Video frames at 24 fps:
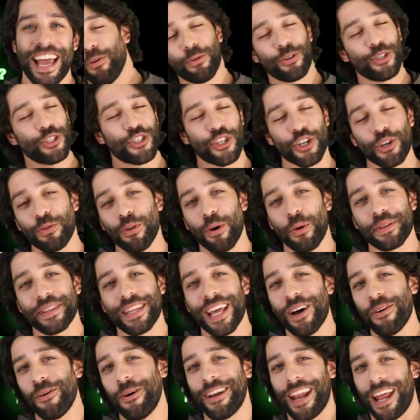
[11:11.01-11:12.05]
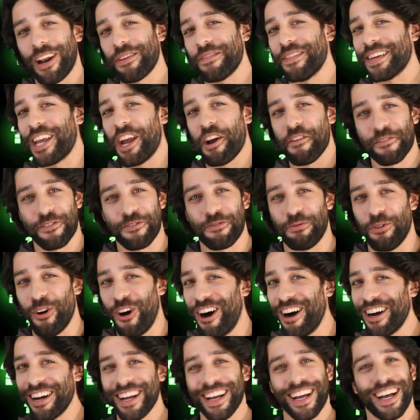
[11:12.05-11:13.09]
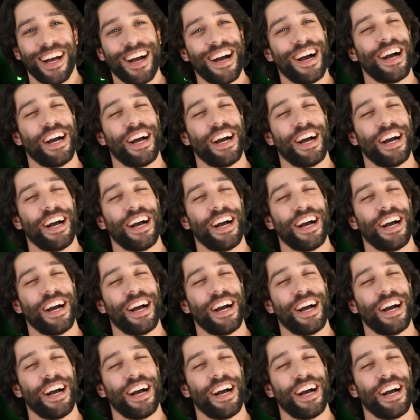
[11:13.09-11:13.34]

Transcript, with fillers: We're just gonna roll with that one. I don't even care if it's wrong.